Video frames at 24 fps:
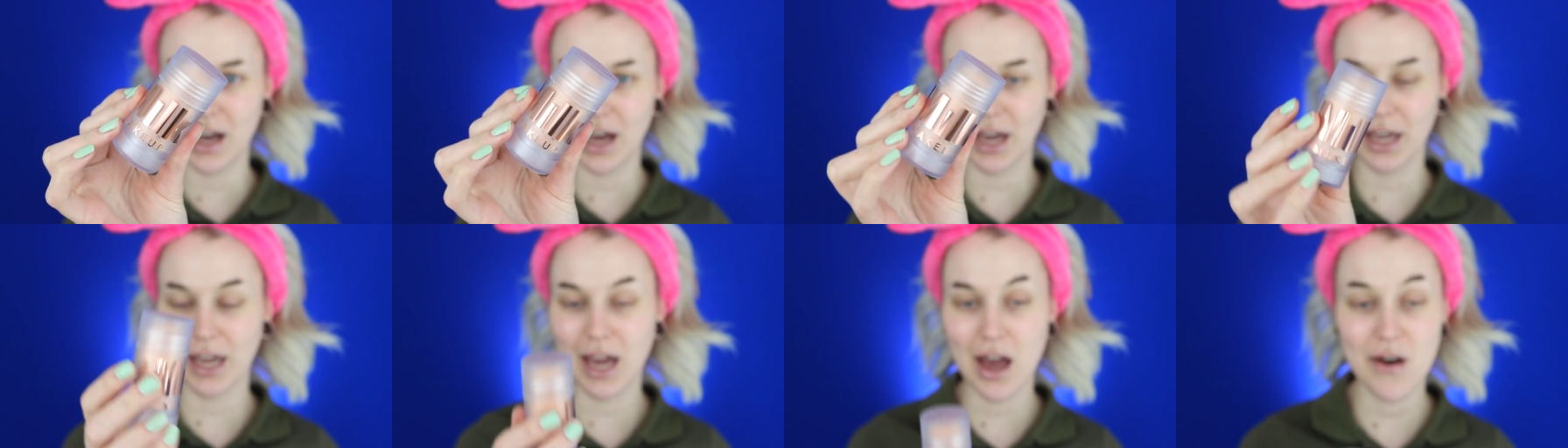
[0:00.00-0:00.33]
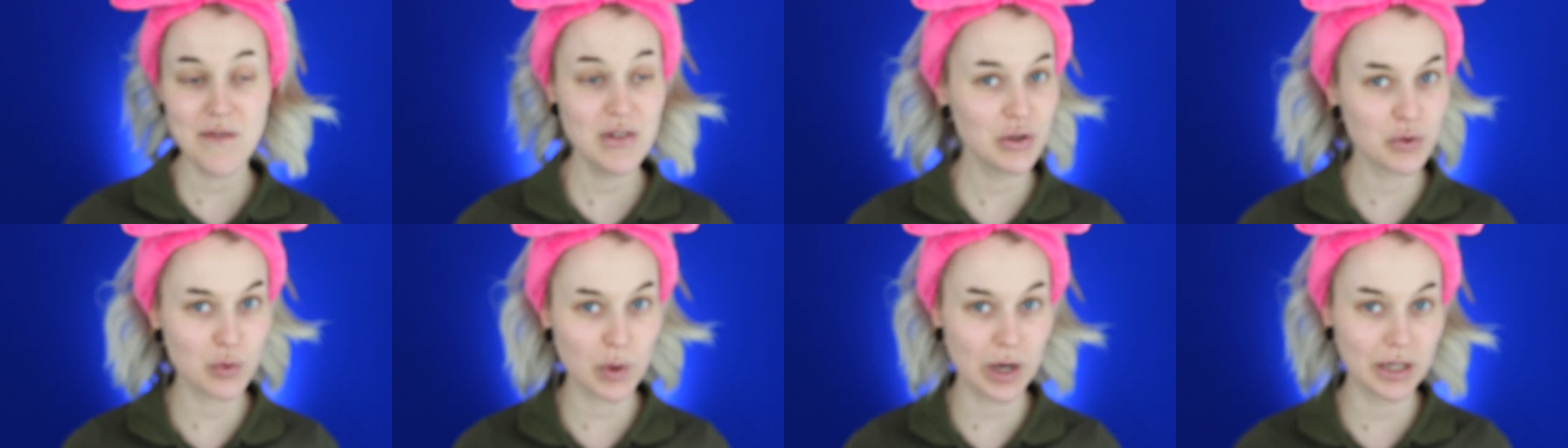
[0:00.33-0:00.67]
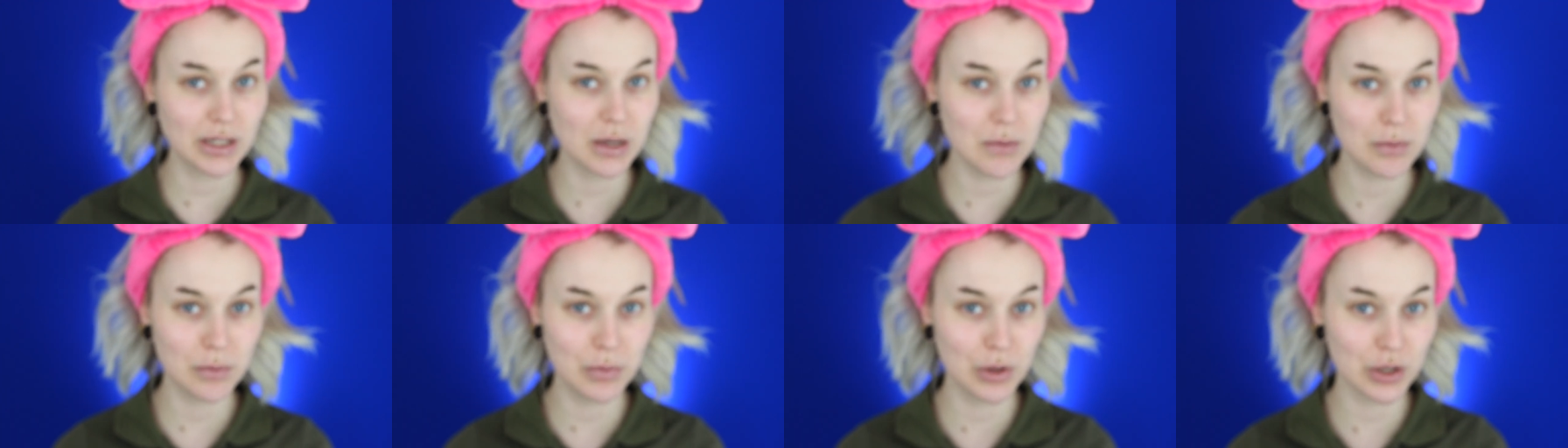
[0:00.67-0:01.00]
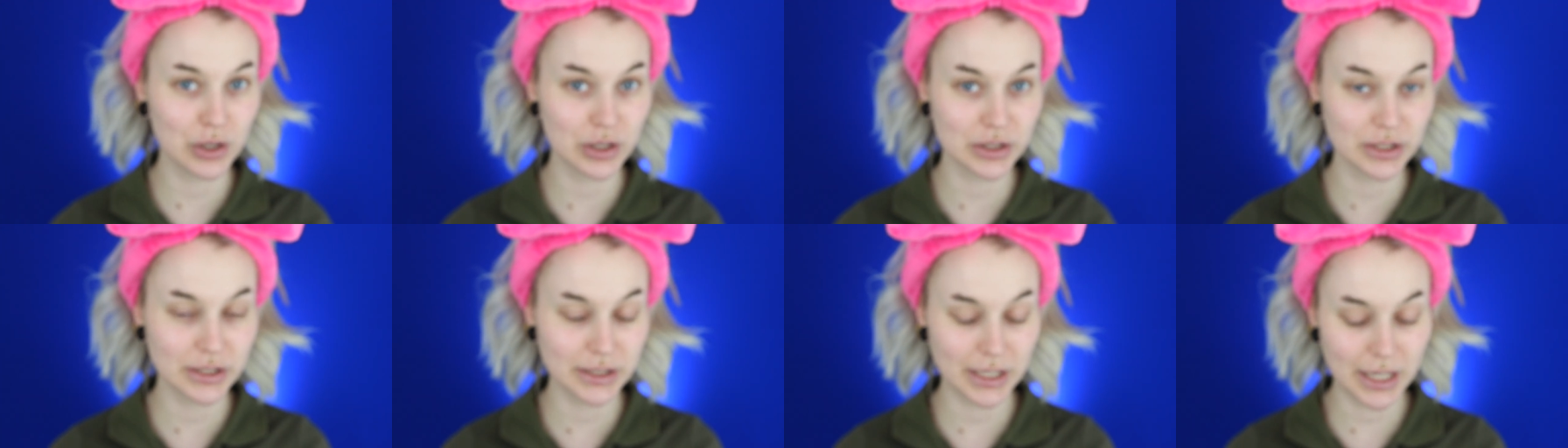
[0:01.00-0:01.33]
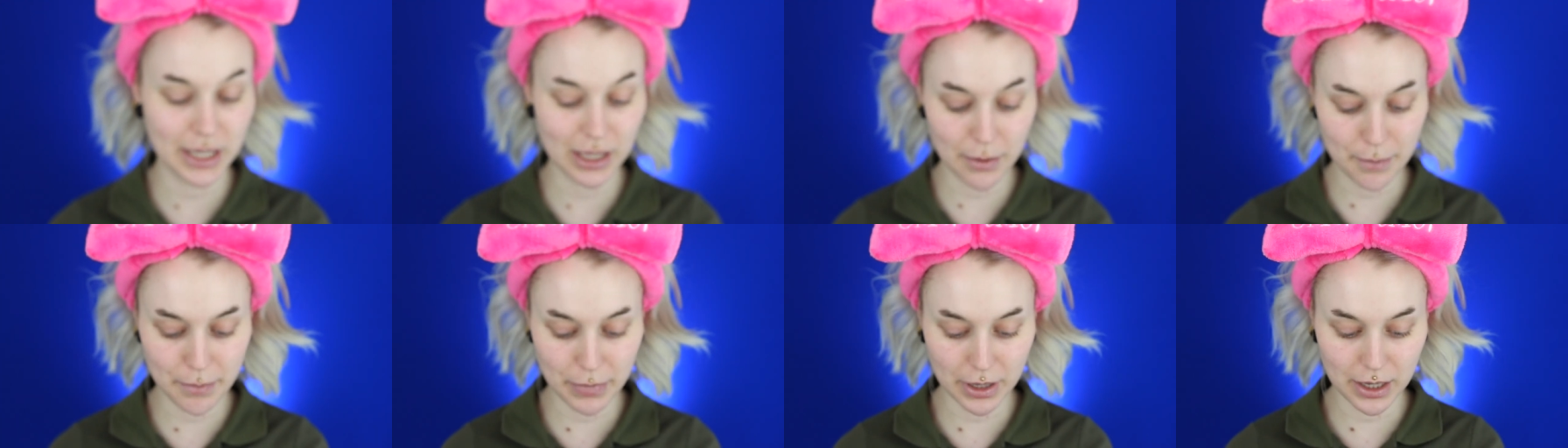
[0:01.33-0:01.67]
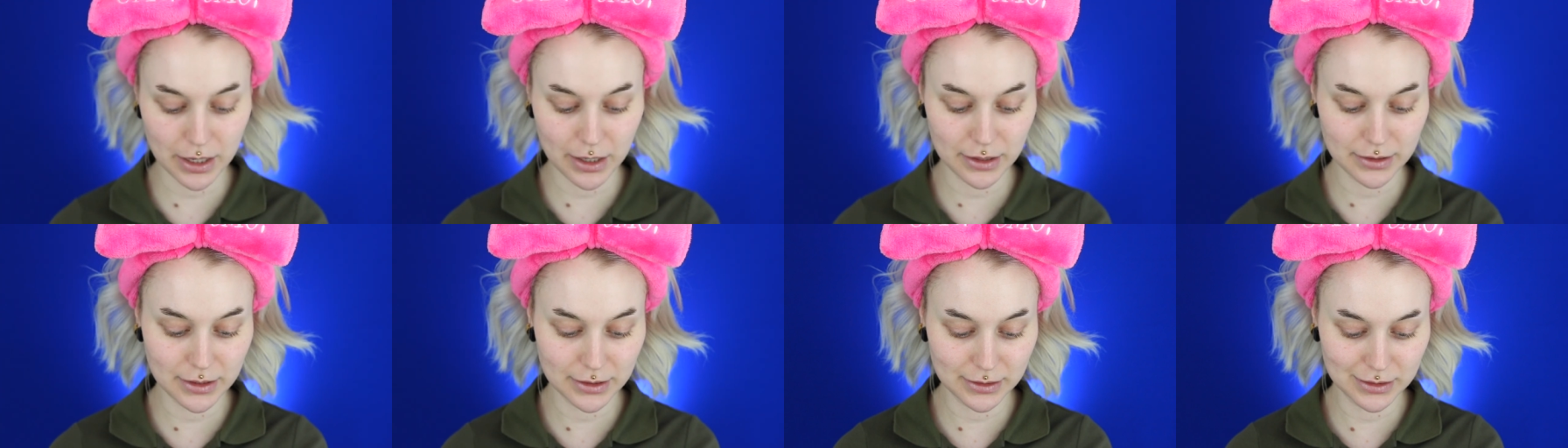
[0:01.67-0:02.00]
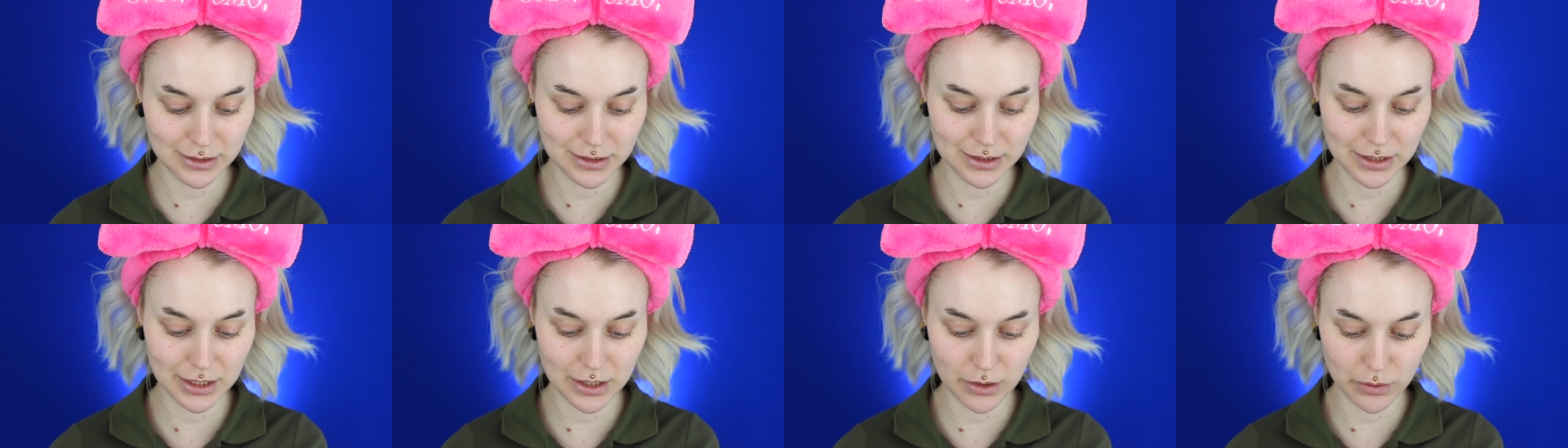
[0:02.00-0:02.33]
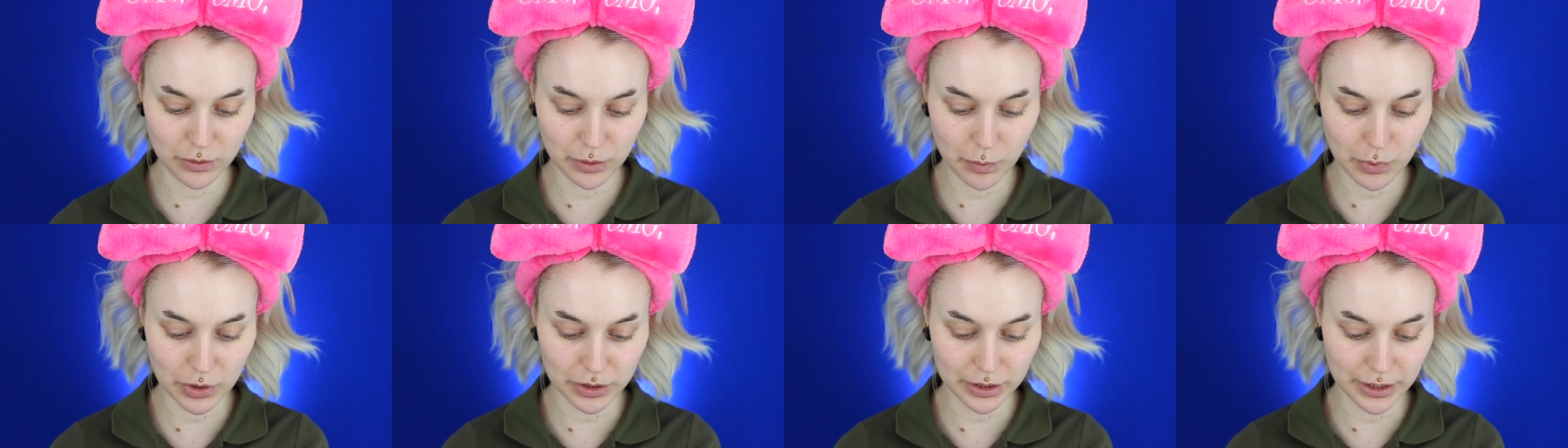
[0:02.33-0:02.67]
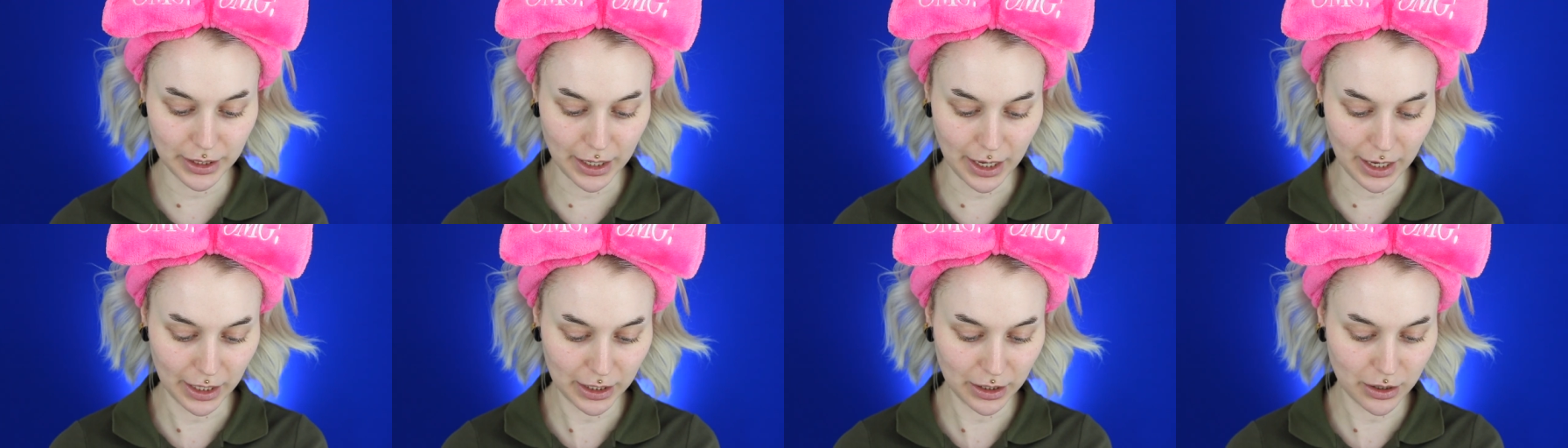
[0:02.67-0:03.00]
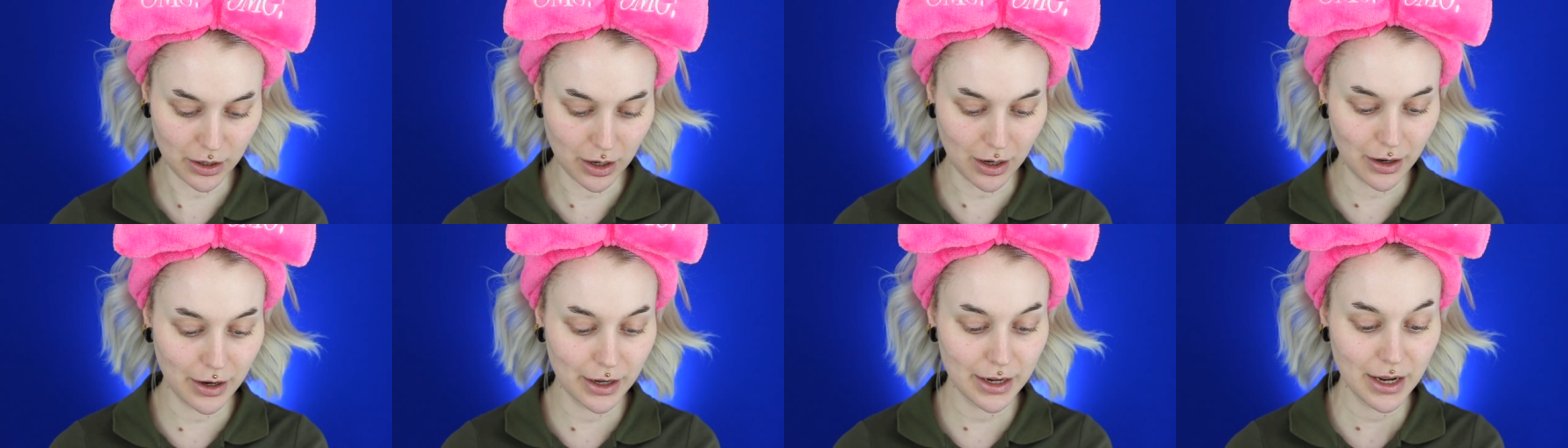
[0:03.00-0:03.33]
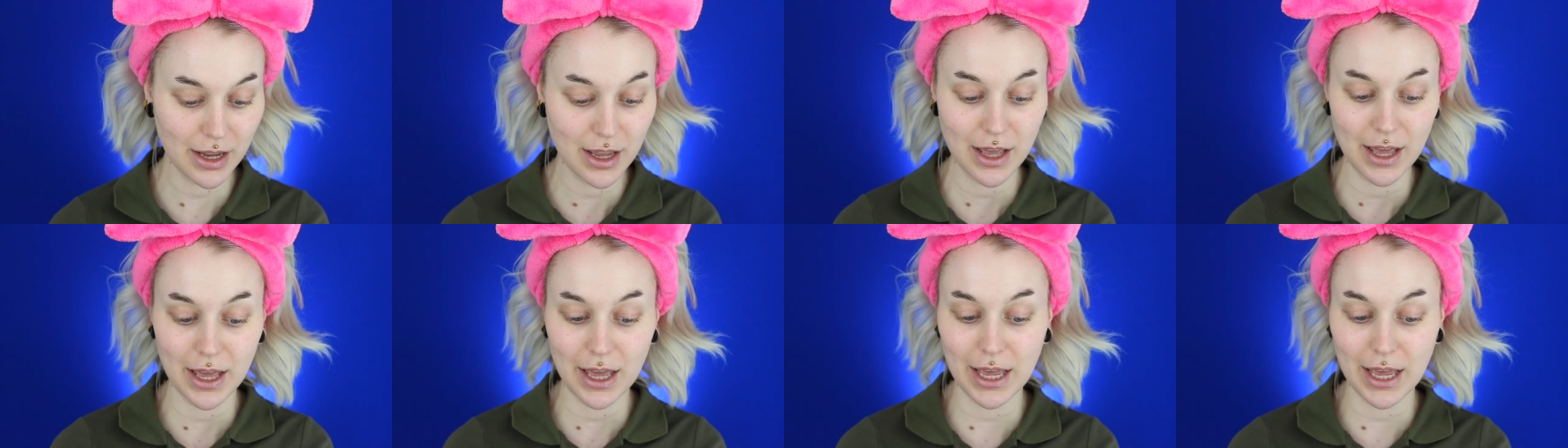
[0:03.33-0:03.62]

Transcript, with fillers: I haven't tried the Blur stick, but this is the only one that I got.